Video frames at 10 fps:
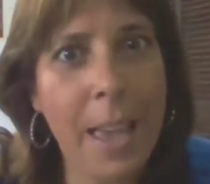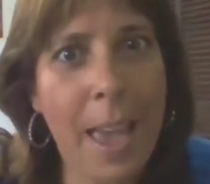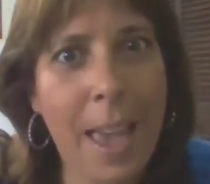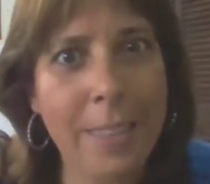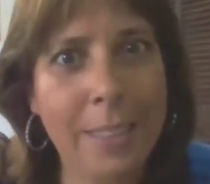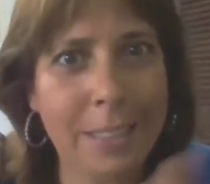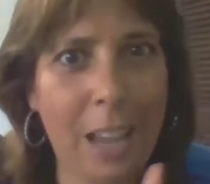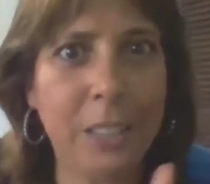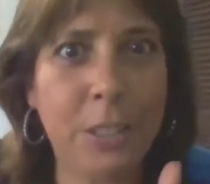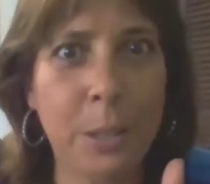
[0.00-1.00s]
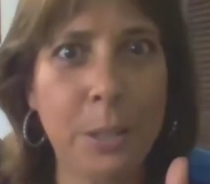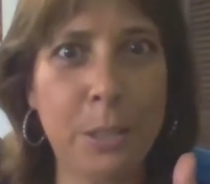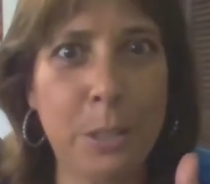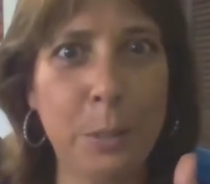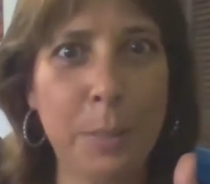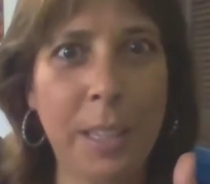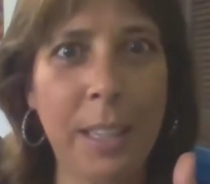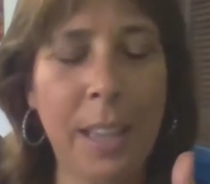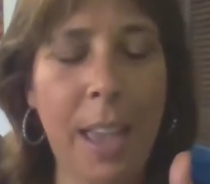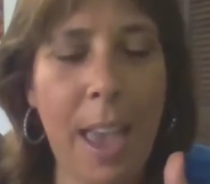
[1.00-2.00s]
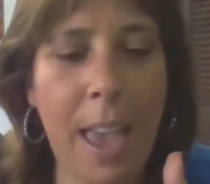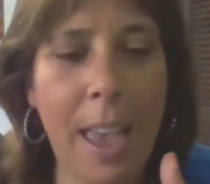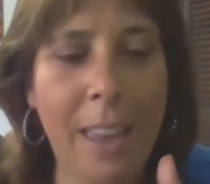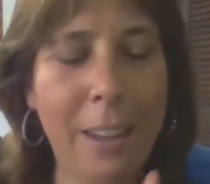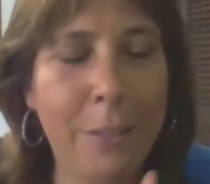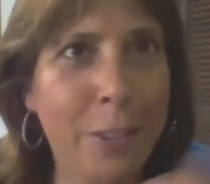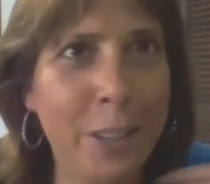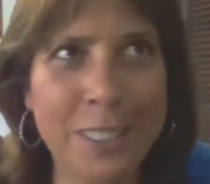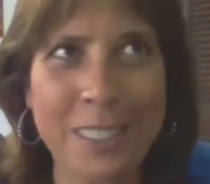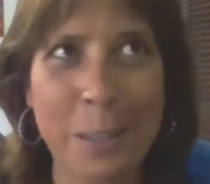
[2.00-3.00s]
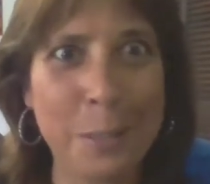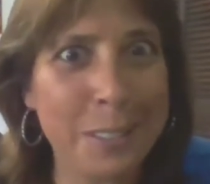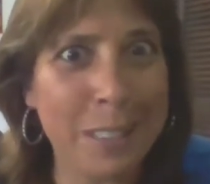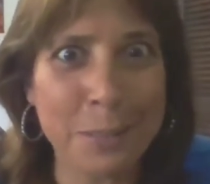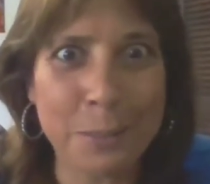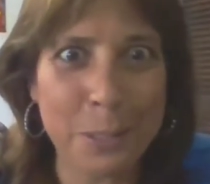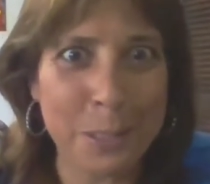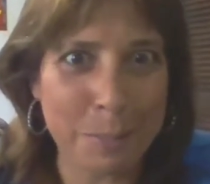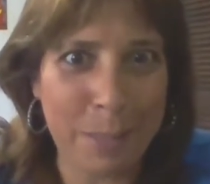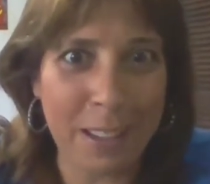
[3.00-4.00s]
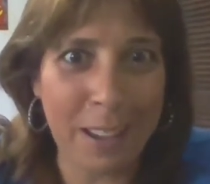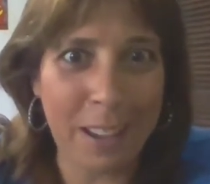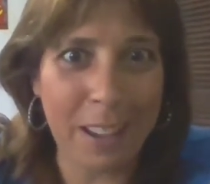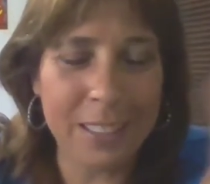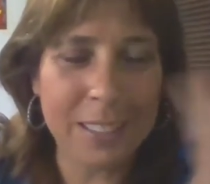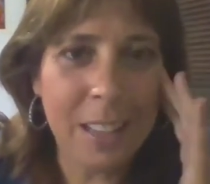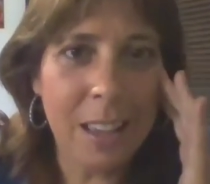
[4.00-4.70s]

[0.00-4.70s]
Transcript: And this guy showed it to me. And at first I was like rolling my eyes.